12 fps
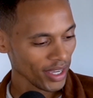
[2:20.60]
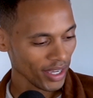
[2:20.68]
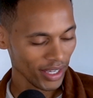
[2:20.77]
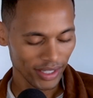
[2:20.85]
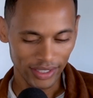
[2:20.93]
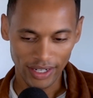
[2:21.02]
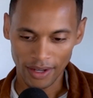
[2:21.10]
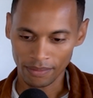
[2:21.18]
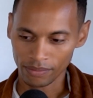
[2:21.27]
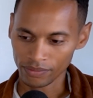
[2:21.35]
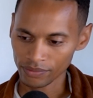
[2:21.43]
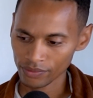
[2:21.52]
And
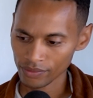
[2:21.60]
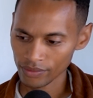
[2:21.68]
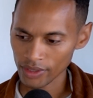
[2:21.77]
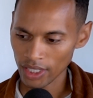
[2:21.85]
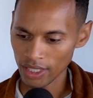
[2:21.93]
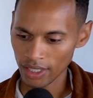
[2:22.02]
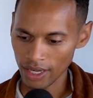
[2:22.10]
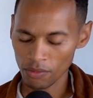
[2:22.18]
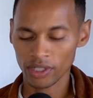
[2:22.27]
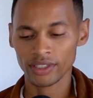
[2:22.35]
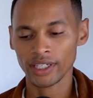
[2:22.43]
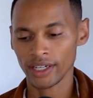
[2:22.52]
I
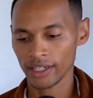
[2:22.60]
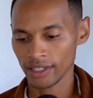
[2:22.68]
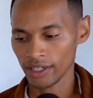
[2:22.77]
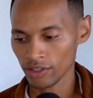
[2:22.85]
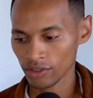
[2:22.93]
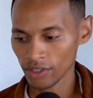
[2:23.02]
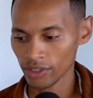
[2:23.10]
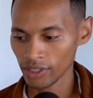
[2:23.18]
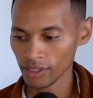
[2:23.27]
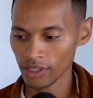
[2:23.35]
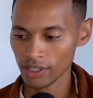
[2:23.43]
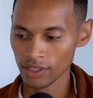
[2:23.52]
want to say that, this
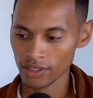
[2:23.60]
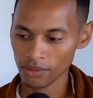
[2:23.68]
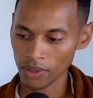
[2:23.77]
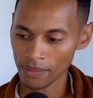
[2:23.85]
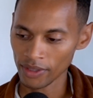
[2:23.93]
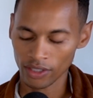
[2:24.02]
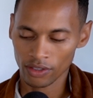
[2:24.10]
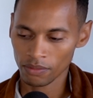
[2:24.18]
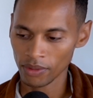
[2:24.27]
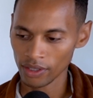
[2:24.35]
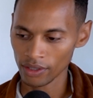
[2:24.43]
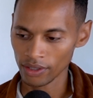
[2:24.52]
13 years, I mean, this has
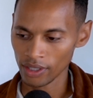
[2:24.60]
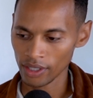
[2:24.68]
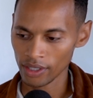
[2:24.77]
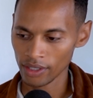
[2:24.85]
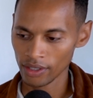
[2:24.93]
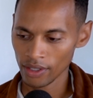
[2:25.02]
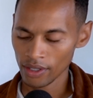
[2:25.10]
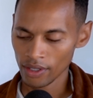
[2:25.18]
been the